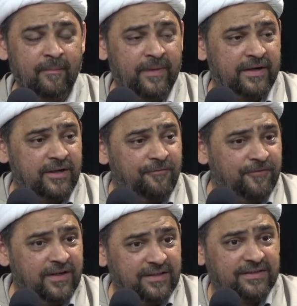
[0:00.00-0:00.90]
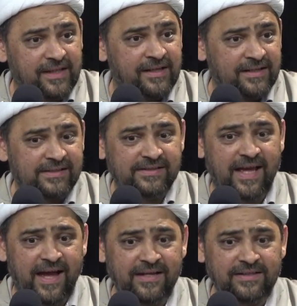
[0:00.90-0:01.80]
there are different things
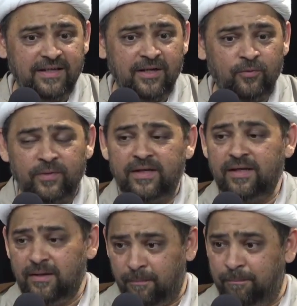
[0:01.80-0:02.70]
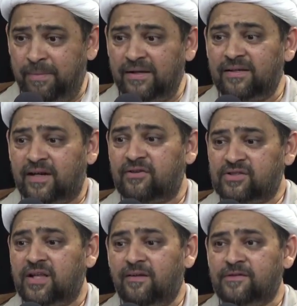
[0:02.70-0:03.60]
that we build
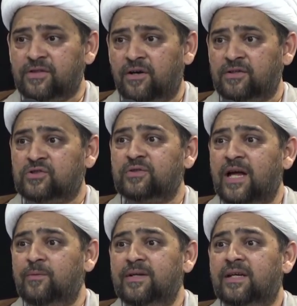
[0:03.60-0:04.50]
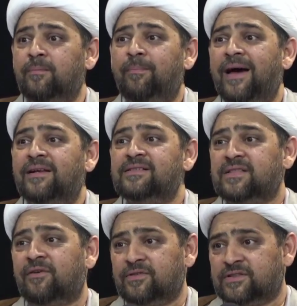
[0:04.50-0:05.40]
ourselves on so that we can balance
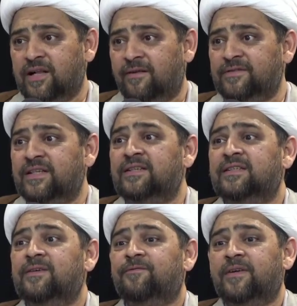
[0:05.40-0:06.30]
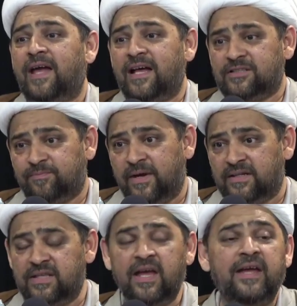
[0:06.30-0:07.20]
ourselves in different
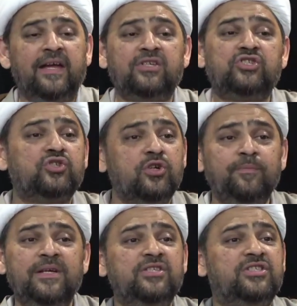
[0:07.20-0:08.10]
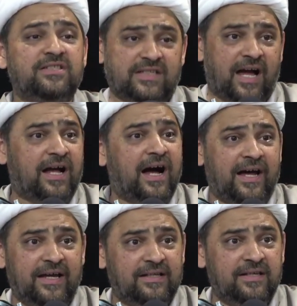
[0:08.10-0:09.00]
aspects. It shouldn't be just
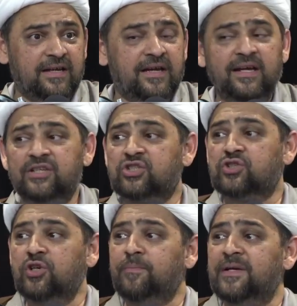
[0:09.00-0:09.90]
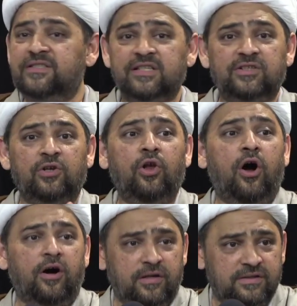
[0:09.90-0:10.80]
aqaid. It shouldn't be just
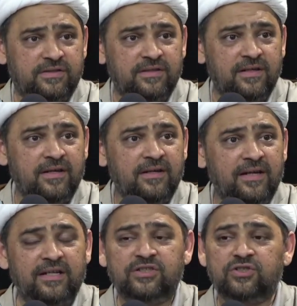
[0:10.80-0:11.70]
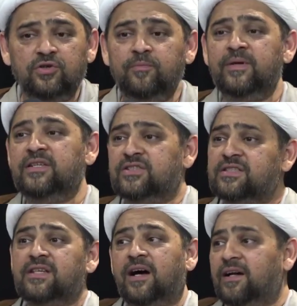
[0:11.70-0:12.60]
laws. It shouldn't be
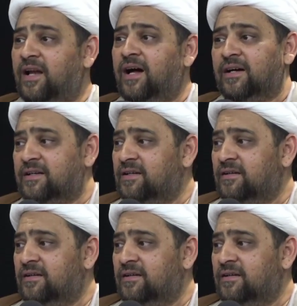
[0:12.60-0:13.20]
just akhlaq.